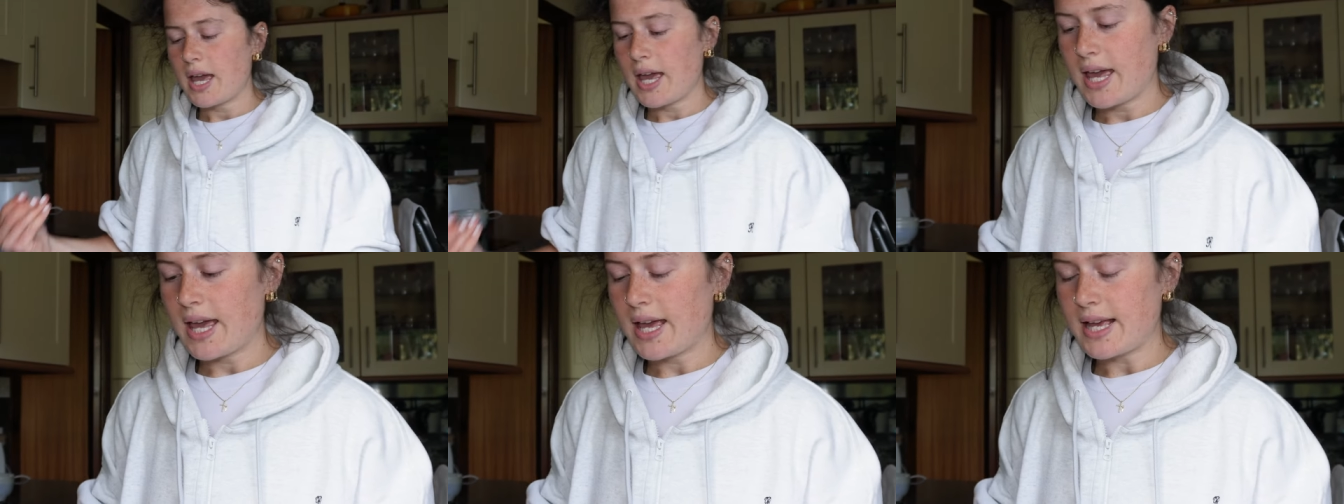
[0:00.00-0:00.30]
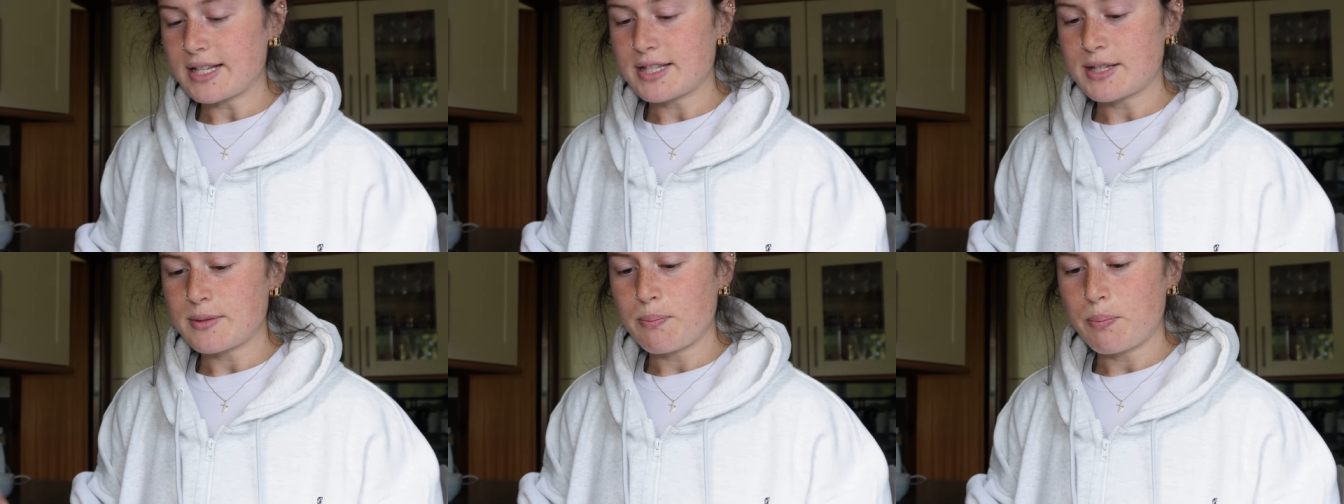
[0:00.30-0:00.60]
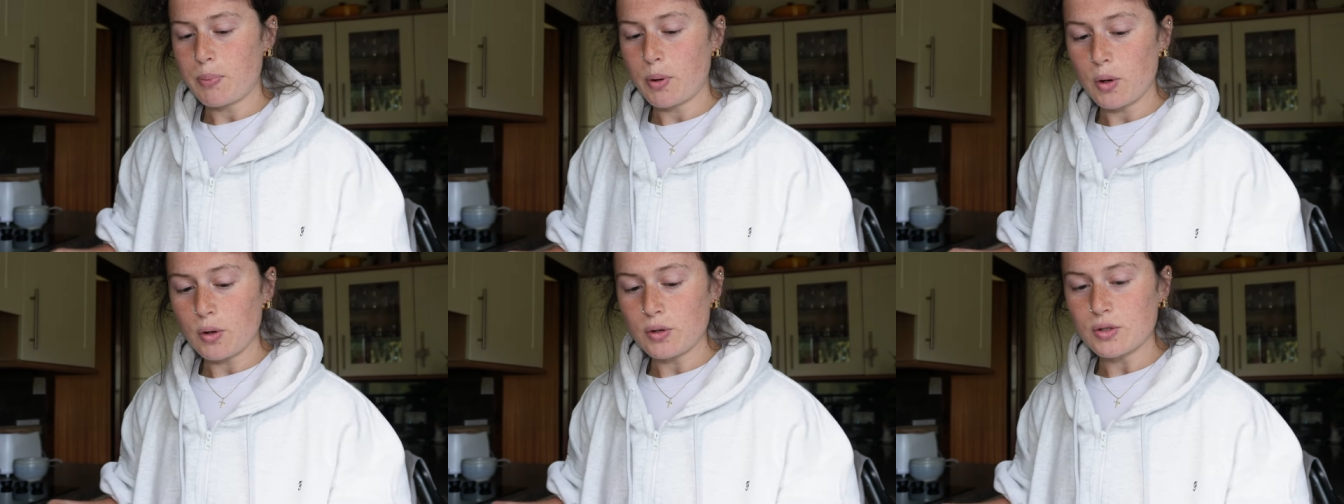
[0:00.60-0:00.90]
is
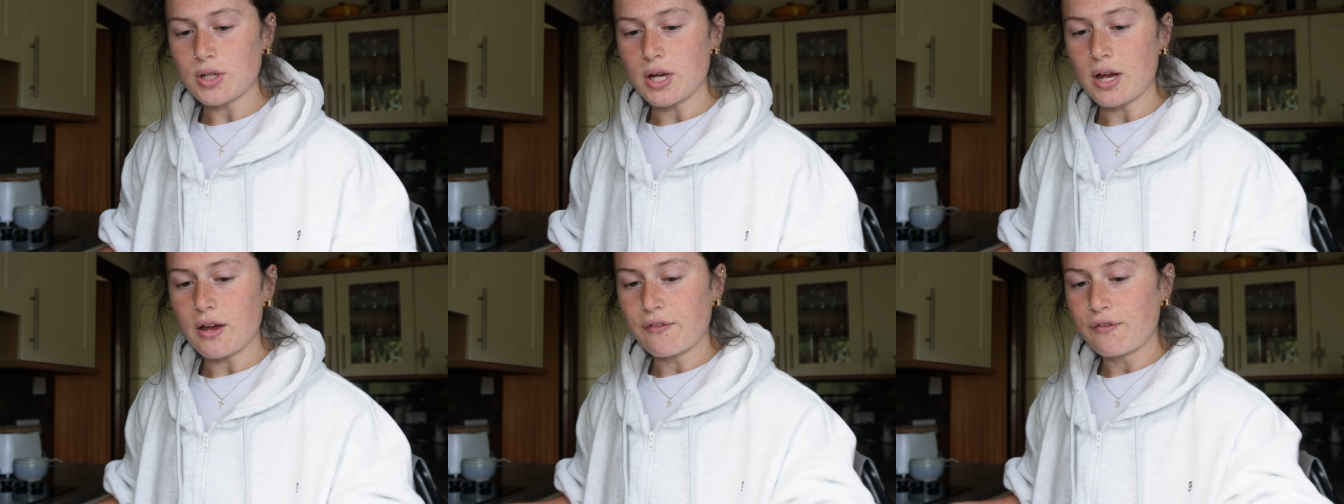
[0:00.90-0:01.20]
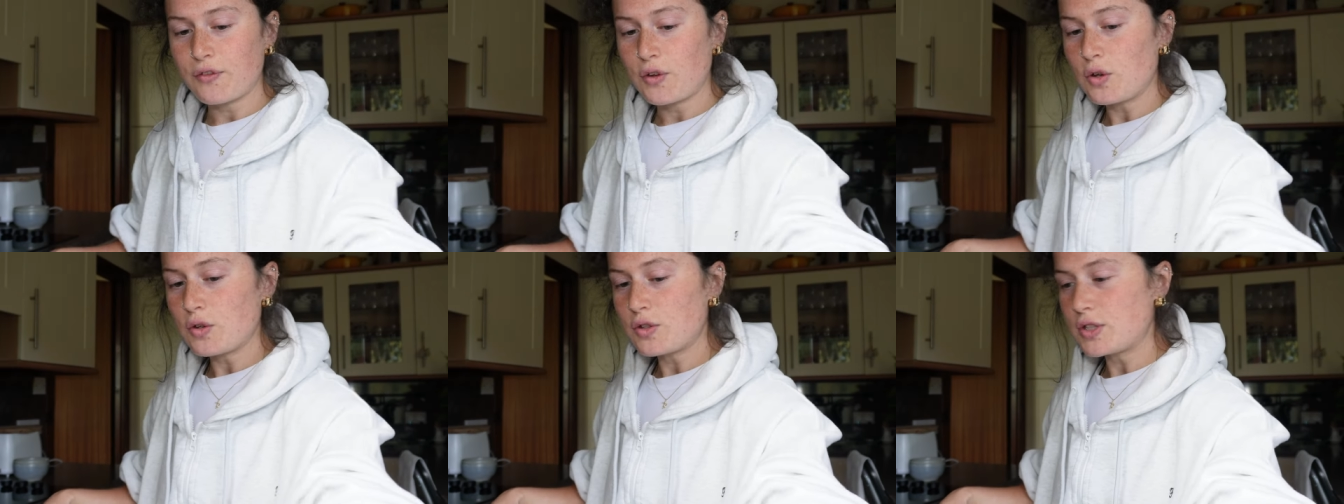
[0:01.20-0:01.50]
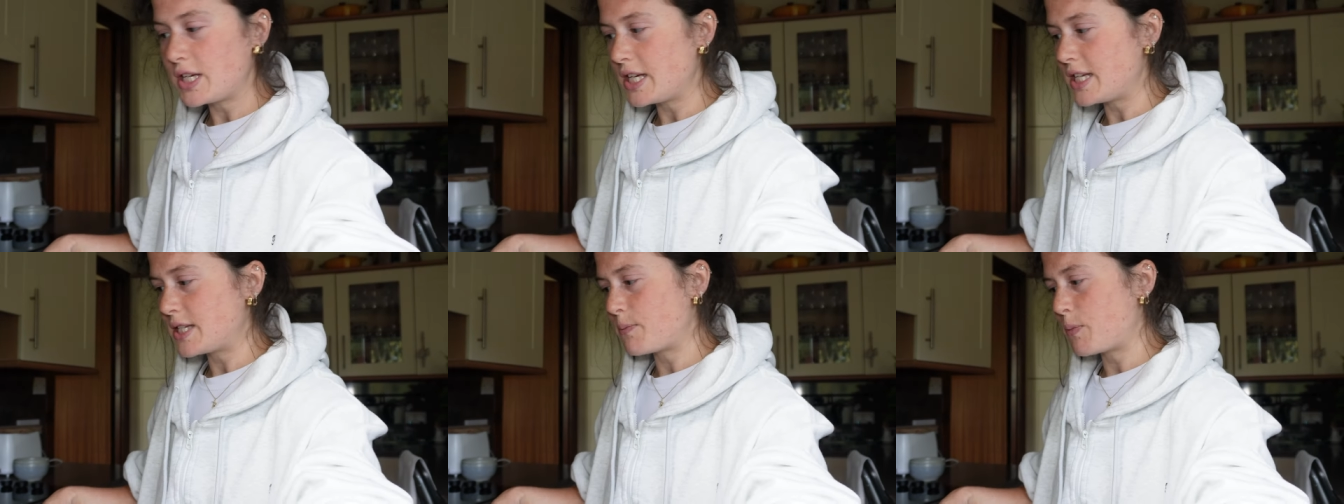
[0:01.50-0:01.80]
put a few
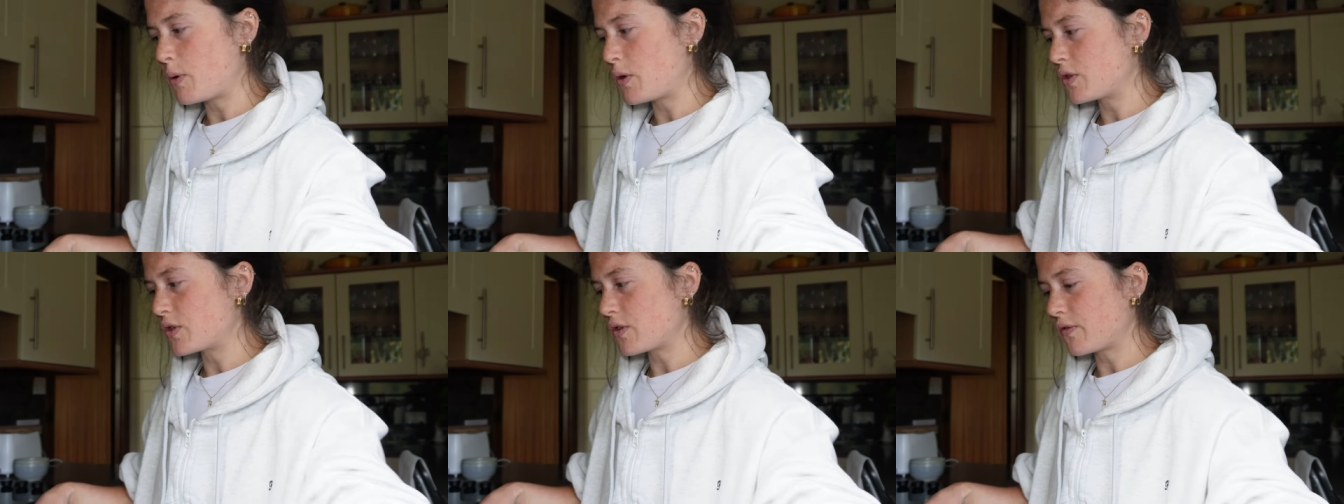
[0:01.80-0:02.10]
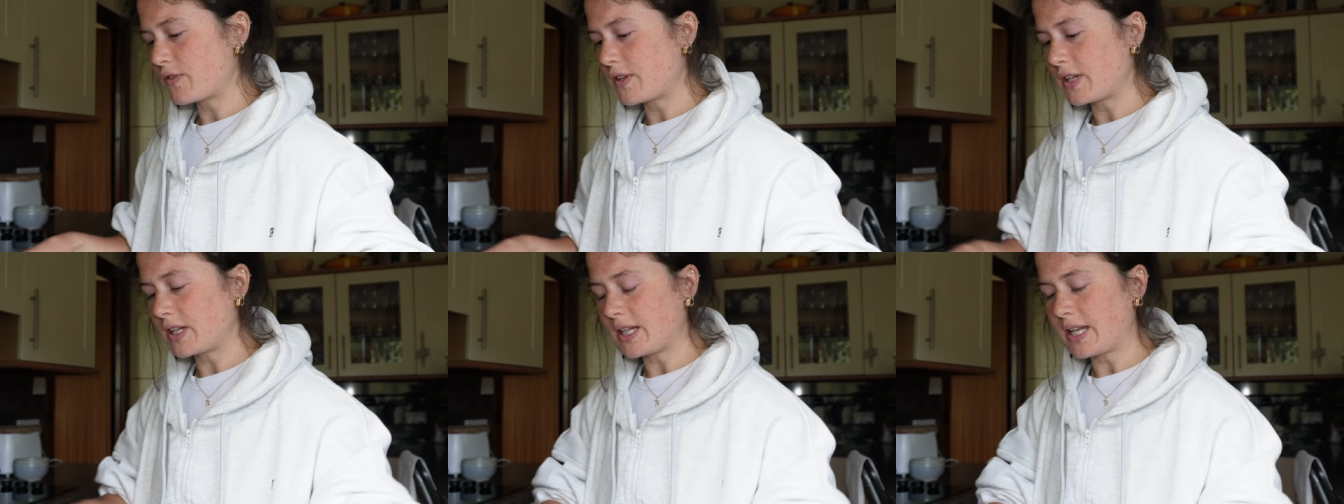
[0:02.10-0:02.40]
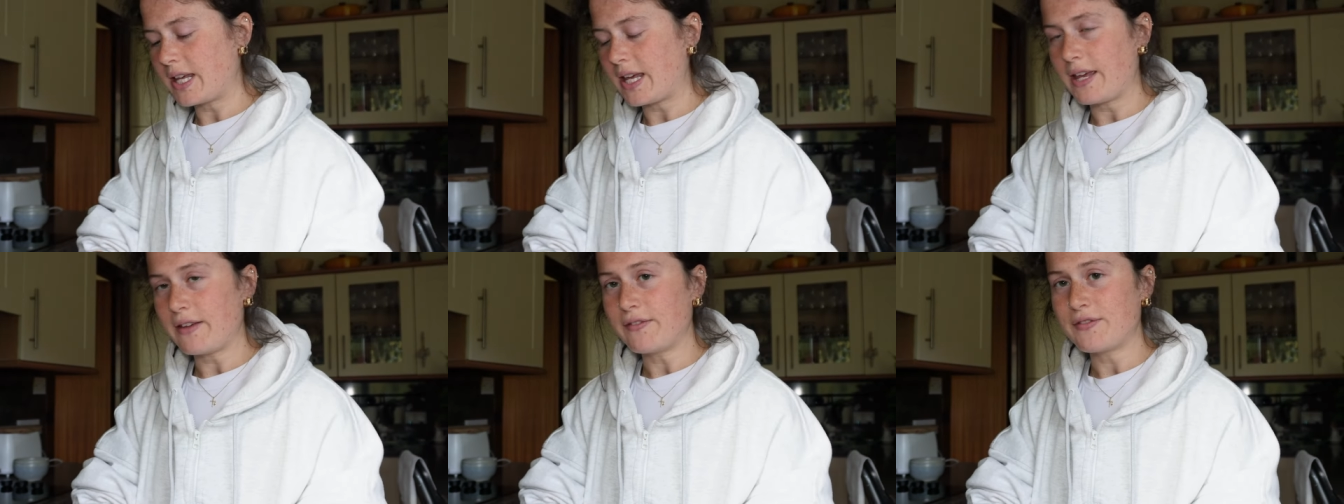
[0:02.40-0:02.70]
teaspoons of the
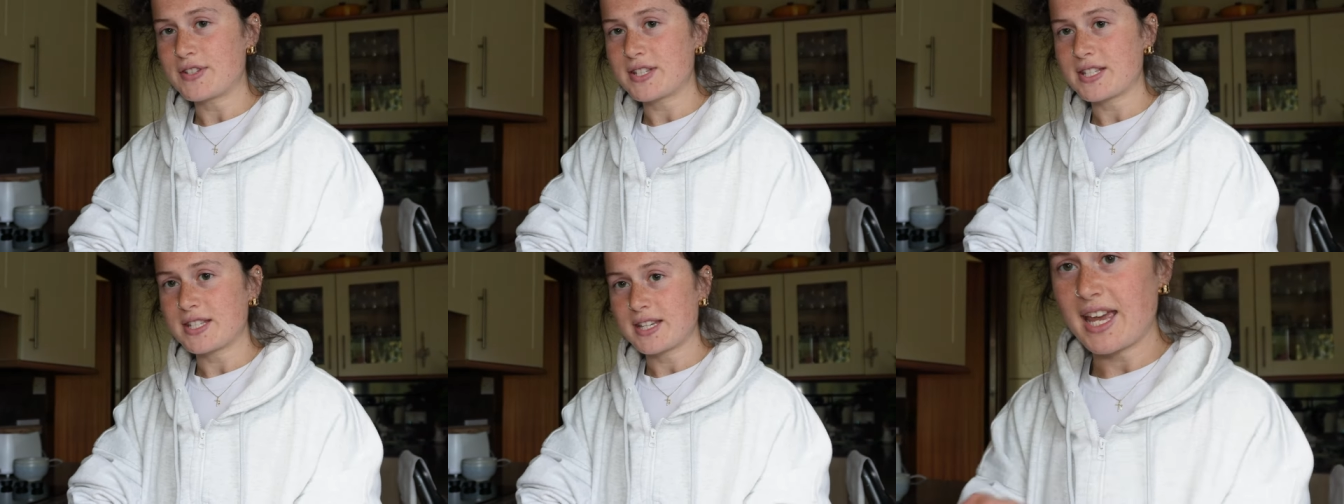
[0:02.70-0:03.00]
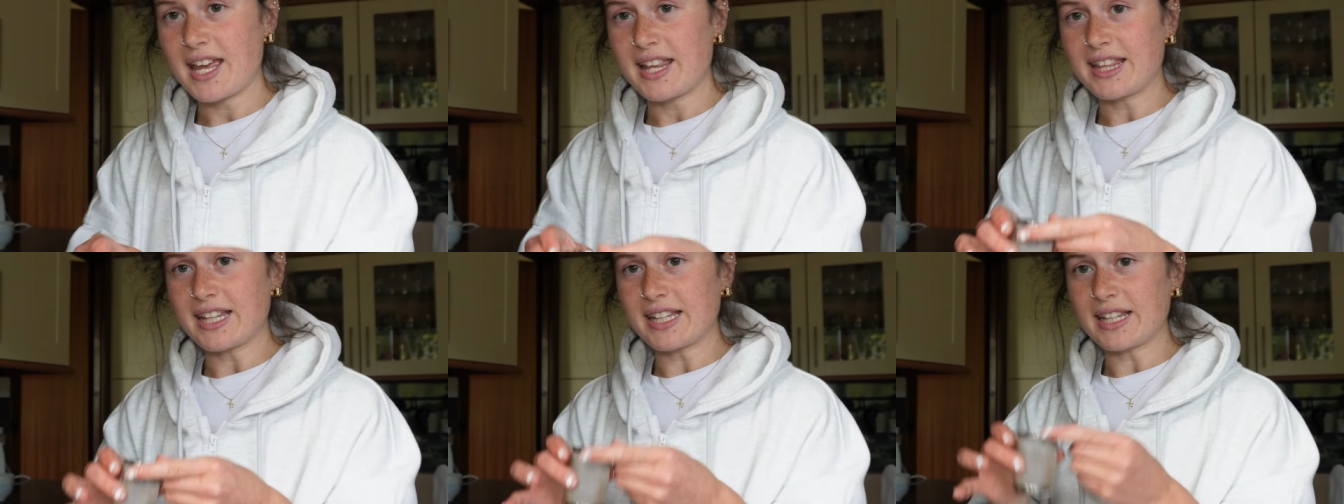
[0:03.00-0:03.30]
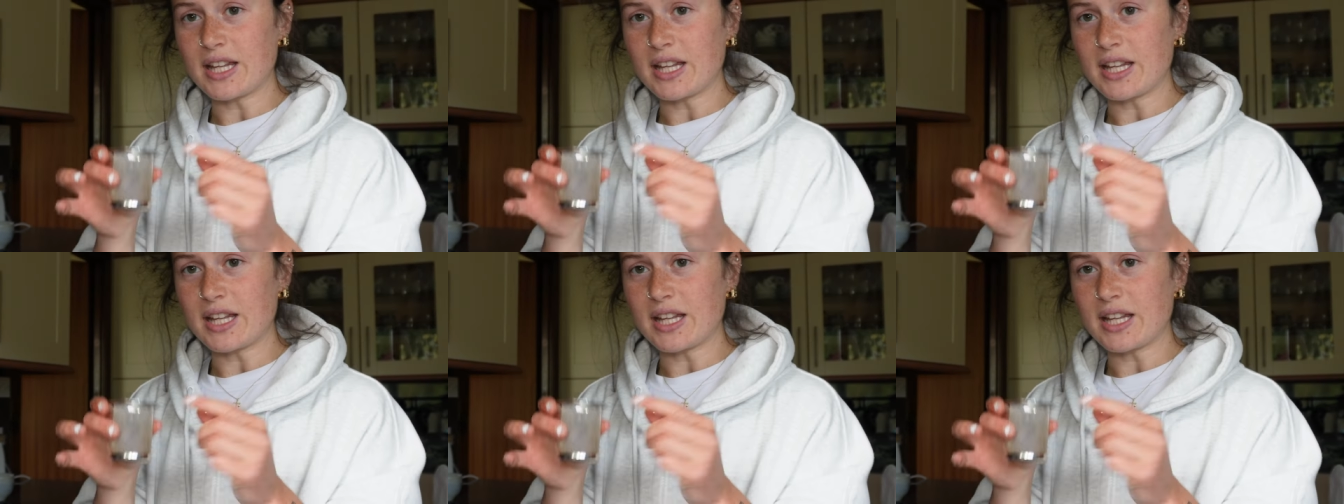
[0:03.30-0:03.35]
leaves in the